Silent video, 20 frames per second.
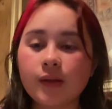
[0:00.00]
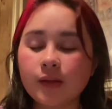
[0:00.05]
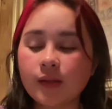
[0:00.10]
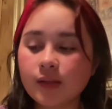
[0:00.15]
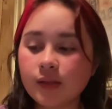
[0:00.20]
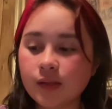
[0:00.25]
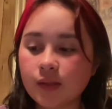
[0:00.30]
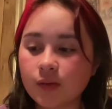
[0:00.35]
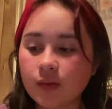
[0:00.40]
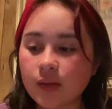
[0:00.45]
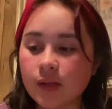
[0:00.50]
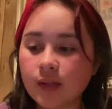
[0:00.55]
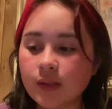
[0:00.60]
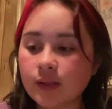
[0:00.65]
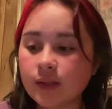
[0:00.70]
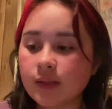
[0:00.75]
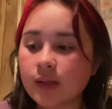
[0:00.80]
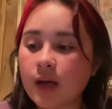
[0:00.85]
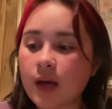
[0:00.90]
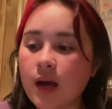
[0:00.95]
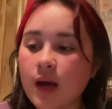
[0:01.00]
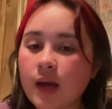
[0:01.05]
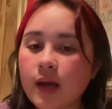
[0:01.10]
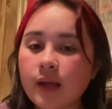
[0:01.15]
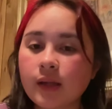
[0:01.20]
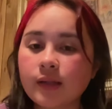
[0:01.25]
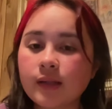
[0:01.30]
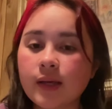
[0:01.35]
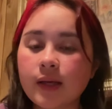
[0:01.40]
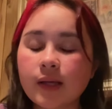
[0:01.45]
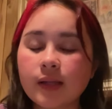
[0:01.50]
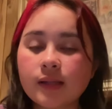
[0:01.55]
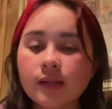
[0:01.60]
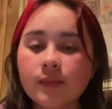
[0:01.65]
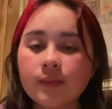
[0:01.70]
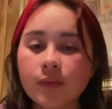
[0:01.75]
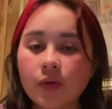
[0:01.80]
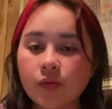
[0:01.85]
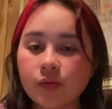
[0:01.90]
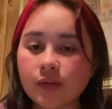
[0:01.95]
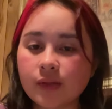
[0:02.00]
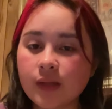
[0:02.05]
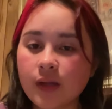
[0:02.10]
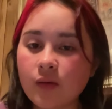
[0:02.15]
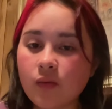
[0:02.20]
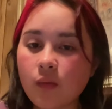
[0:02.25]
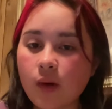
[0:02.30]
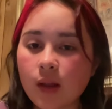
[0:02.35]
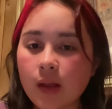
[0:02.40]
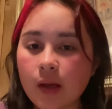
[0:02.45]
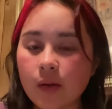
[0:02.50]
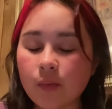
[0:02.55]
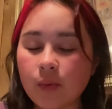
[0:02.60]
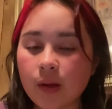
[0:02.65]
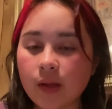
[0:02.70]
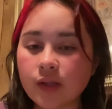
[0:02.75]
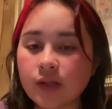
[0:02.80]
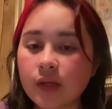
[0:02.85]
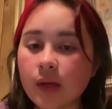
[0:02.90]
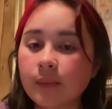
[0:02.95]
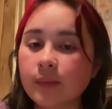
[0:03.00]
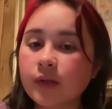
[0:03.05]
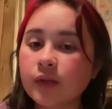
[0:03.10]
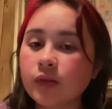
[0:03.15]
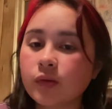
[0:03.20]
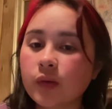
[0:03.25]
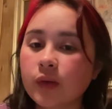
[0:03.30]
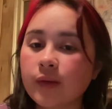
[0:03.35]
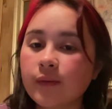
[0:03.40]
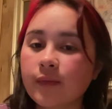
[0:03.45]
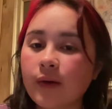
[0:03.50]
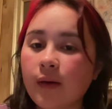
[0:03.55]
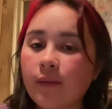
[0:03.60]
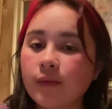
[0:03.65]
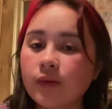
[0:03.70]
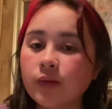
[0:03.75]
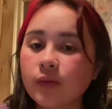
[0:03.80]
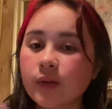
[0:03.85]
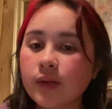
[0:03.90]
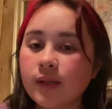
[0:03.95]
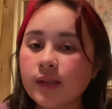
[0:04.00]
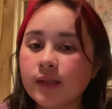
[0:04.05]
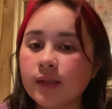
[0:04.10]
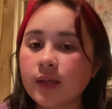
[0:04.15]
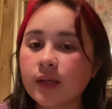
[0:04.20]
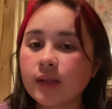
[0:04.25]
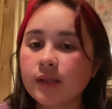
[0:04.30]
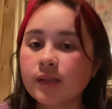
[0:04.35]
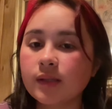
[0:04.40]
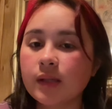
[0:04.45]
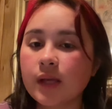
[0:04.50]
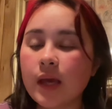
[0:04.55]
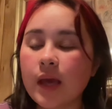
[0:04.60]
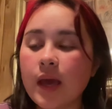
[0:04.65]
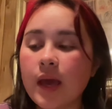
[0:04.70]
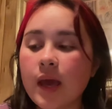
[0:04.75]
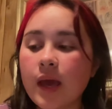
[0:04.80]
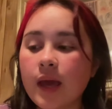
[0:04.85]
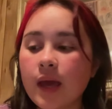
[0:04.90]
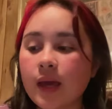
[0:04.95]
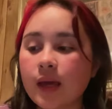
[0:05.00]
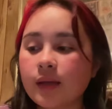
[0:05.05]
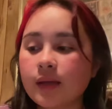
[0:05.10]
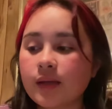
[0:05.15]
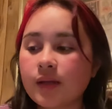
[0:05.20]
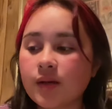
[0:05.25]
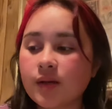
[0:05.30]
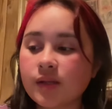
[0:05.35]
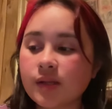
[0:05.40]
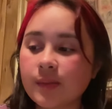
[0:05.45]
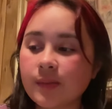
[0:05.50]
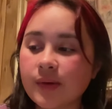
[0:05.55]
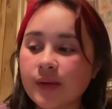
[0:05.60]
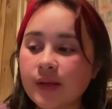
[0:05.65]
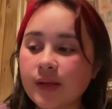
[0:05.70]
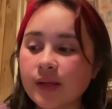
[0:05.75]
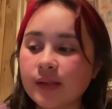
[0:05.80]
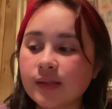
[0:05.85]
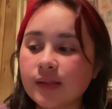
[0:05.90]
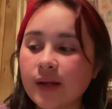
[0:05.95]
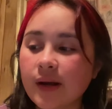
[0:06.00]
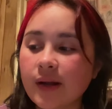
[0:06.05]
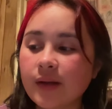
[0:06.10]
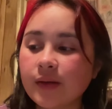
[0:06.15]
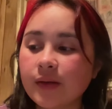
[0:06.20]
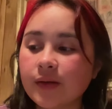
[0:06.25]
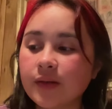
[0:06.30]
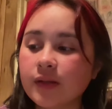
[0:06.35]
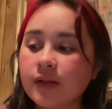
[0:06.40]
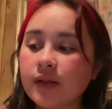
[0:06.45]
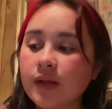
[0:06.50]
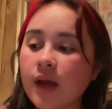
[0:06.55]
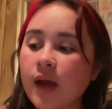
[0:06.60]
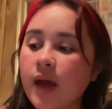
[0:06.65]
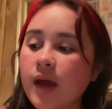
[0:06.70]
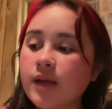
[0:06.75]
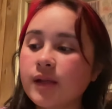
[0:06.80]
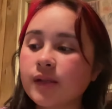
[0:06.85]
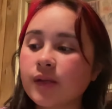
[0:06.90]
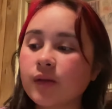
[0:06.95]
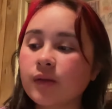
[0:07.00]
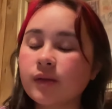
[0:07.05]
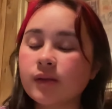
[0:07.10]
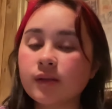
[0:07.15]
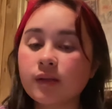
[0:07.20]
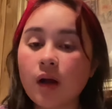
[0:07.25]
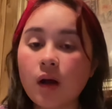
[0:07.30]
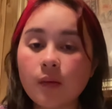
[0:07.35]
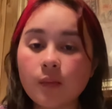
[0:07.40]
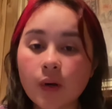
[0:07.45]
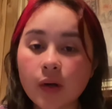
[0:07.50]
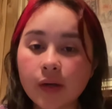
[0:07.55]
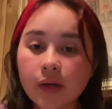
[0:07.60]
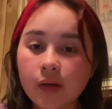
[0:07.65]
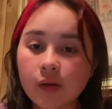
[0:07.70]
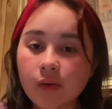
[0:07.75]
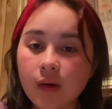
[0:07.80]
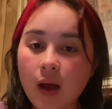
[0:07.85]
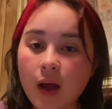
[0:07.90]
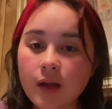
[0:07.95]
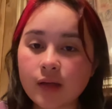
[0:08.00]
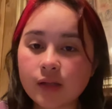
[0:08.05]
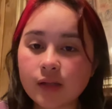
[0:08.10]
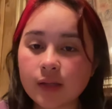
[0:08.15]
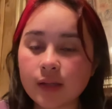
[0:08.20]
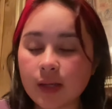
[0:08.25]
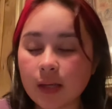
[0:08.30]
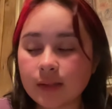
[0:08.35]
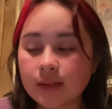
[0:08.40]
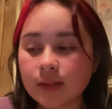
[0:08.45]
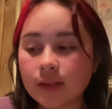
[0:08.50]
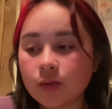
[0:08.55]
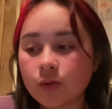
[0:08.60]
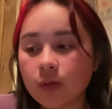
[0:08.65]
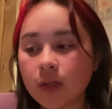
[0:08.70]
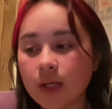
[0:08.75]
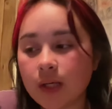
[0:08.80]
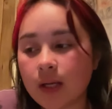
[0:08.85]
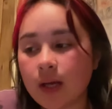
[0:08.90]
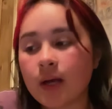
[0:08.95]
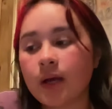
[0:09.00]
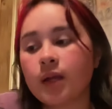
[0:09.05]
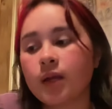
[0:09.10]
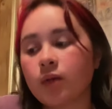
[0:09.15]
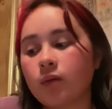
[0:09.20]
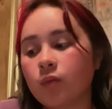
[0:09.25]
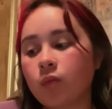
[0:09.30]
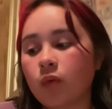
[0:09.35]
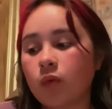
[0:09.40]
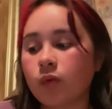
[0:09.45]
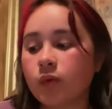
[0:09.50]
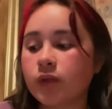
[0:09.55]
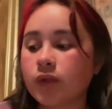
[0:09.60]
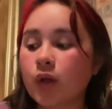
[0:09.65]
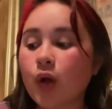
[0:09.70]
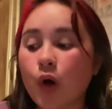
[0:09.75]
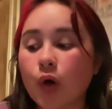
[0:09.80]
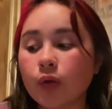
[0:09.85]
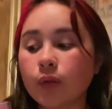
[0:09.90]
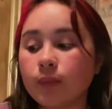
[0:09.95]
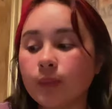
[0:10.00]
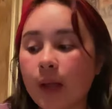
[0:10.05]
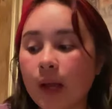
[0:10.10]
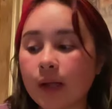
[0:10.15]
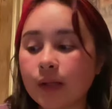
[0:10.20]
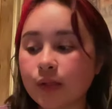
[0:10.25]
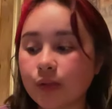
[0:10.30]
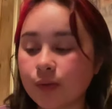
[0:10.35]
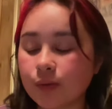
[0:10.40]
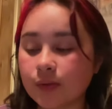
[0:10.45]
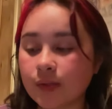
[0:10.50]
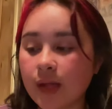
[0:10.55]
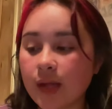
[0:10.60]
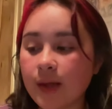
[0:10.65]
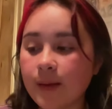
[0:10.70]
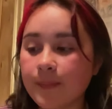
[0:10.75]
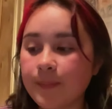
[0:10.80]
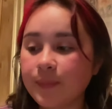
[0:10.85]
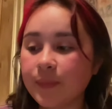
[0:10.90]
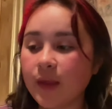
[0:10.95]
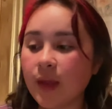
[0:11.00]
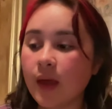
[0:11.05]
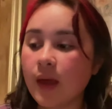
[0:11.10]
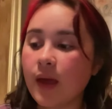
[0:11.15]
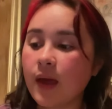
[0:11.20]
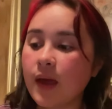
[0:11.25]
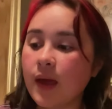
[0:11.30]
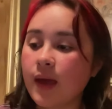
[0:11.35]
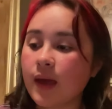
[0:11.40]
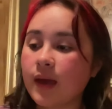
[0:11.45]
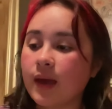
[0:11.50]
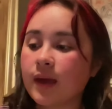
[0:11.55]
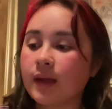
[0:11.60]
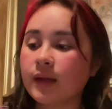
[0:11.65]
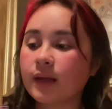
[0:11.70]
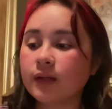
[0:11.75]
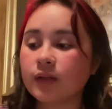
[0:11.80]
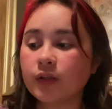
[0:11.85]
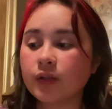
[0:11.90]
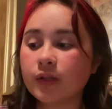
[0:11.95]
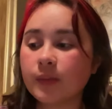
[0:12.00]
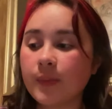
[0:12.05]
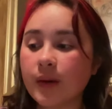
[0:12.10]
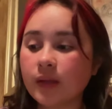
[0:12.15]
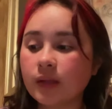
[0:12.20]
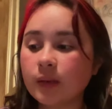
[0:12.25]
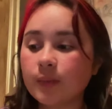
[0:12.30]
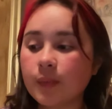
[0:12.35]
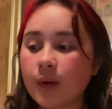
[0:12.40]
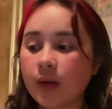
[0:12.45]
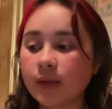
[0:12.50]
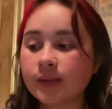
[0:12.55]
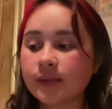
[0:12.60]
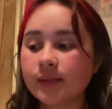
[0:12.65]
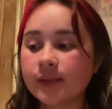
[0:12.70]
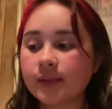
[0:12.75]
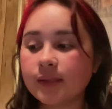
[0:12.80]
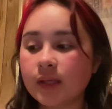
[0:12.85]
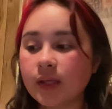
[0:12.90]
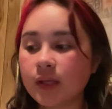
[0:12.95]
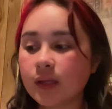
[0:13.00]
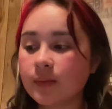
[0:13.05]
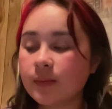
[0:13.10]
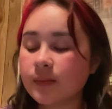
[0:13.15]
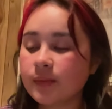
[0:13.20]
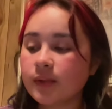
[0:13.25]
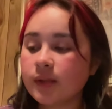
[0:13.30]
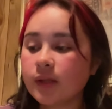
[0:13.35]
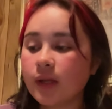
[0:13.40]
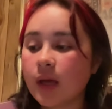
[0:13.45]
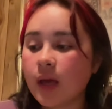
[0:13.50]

this unit, I had taken some notes down while I read chapters 25 and 26, and here are some of the things that I learned. So, the stock market crashed in 1929 on what was called Black Tuesday, and I learned about the Ponzi schemes,